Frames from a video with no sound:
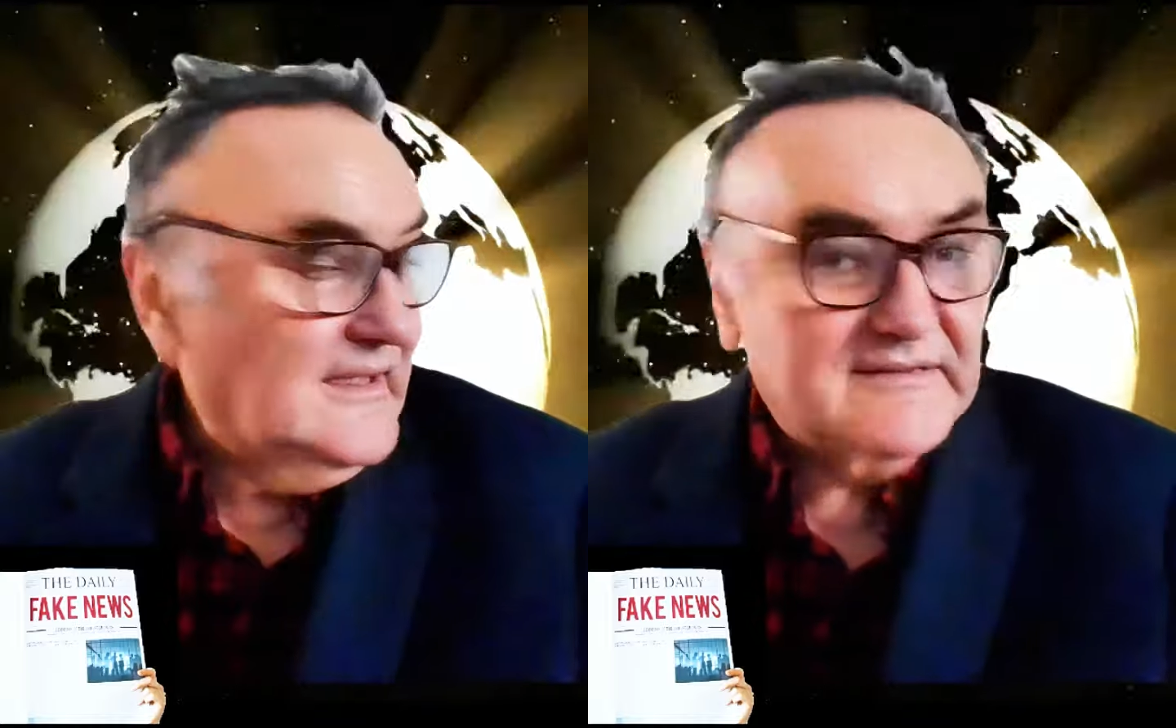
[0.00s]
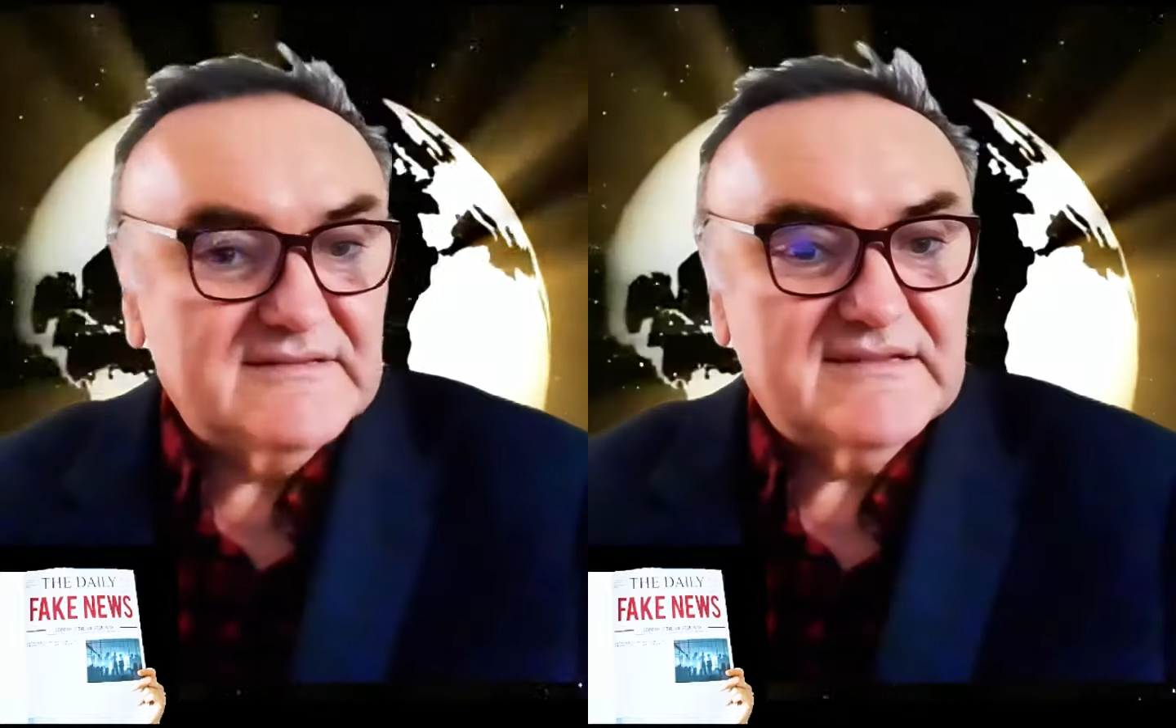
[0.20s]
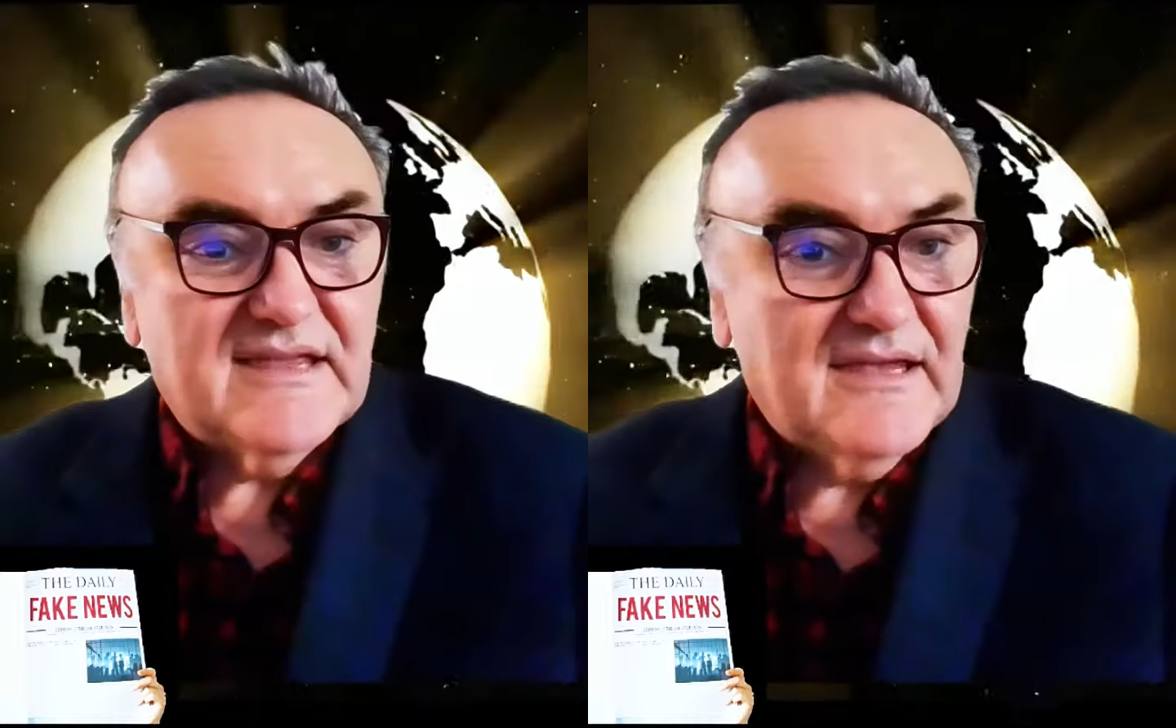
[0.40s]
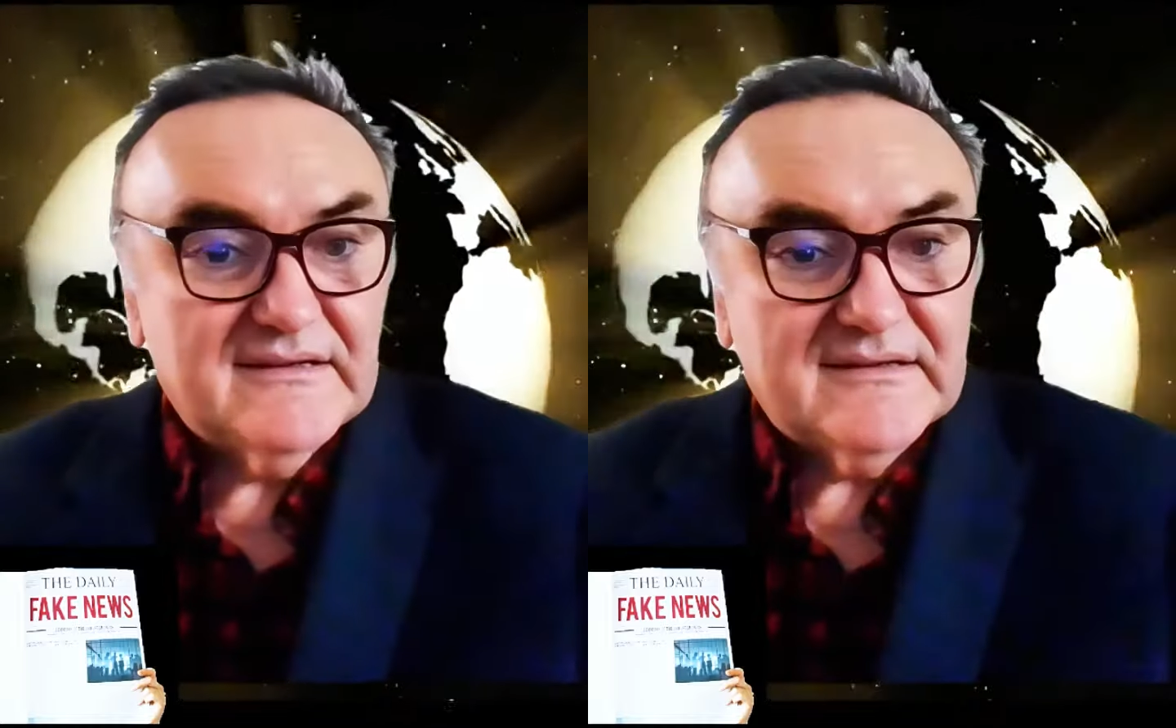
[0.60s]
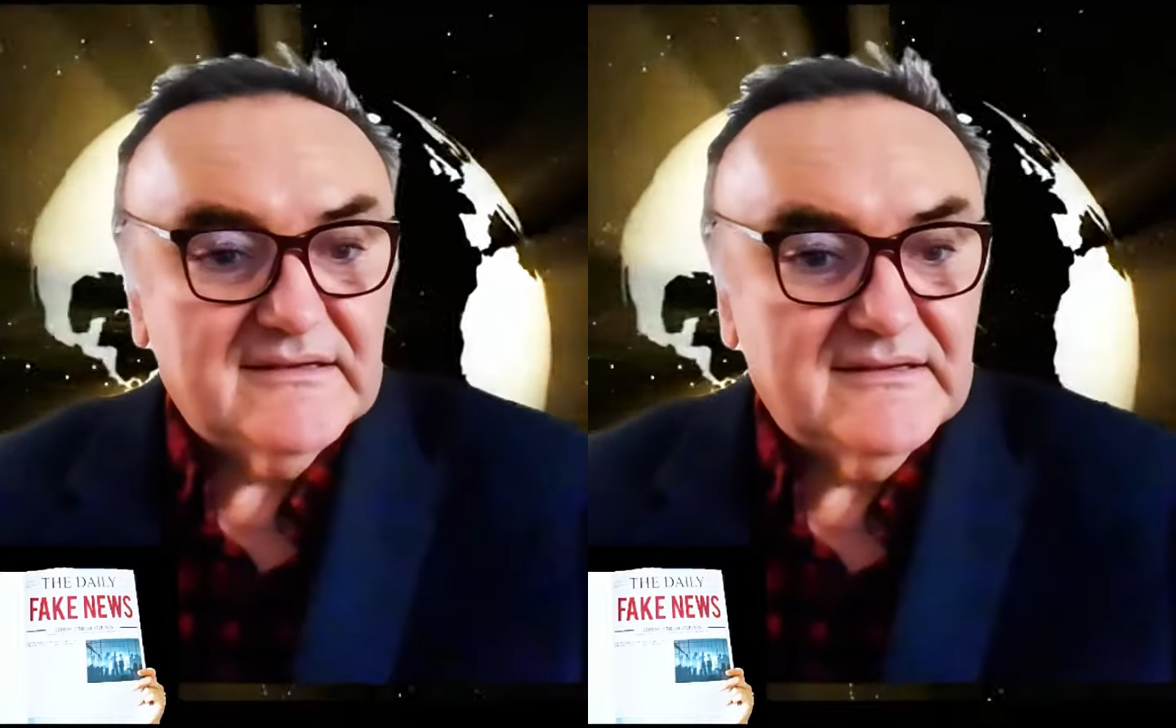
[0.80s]

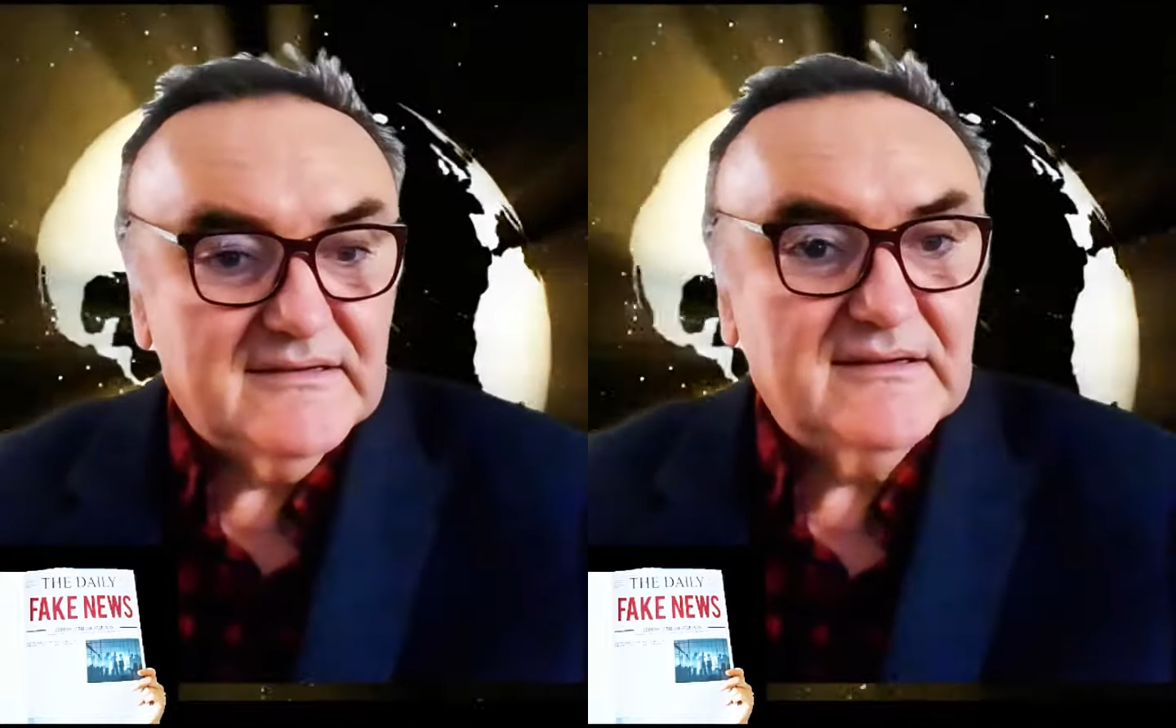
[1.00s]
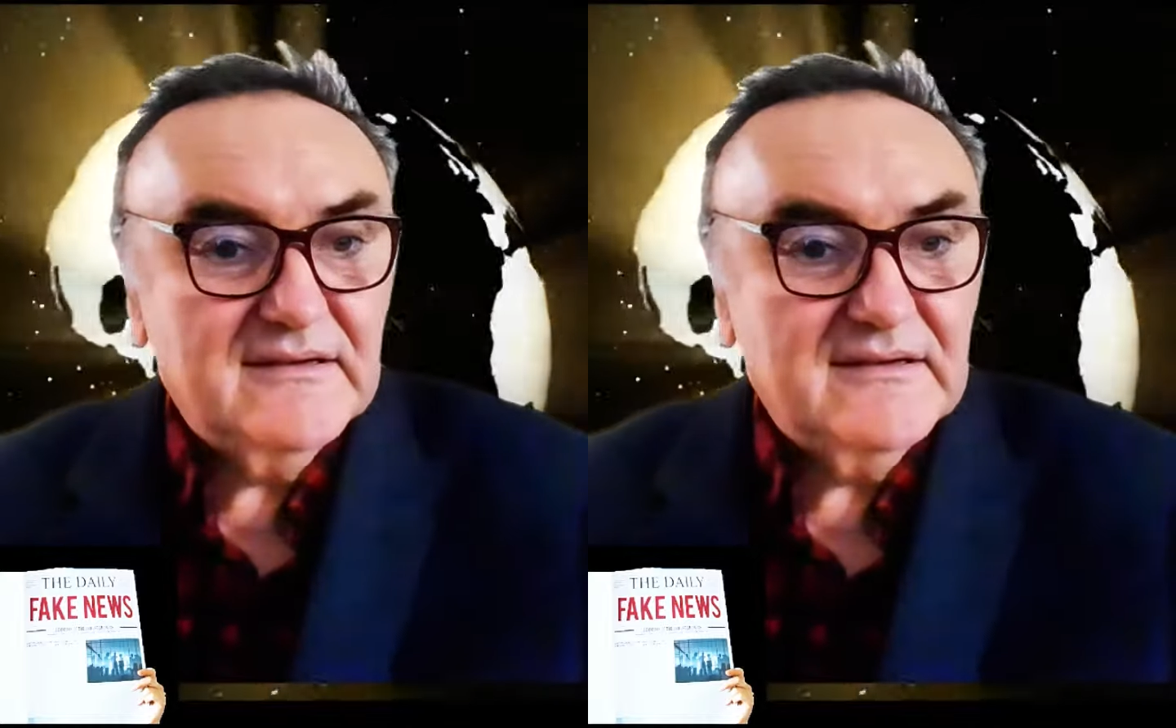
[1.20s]
understanding,